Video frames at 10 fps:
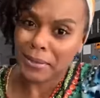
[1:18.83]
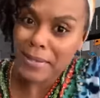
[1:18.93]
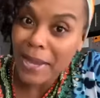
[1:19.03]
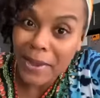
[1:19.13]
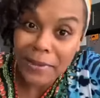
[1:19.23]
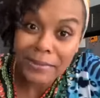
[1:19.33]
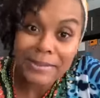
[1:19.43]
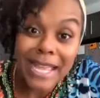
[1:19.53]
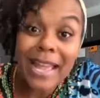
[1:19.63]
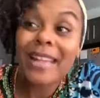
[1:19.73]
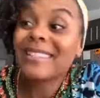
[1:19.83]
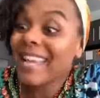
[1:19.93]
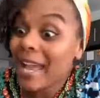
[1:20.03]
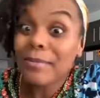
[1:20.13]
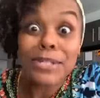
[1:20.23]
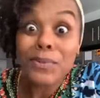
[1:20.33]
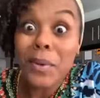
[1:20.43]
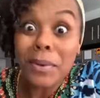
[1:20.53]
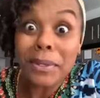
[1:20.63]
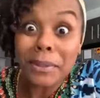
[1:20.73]
Y'all, Tab just
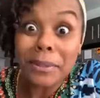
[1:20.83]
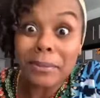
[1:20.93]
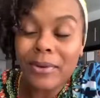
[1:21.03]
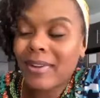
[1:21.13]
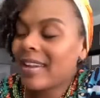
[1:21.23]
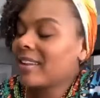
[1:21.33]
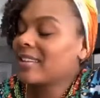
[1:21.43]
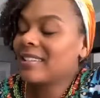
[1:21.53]
woke up, okay?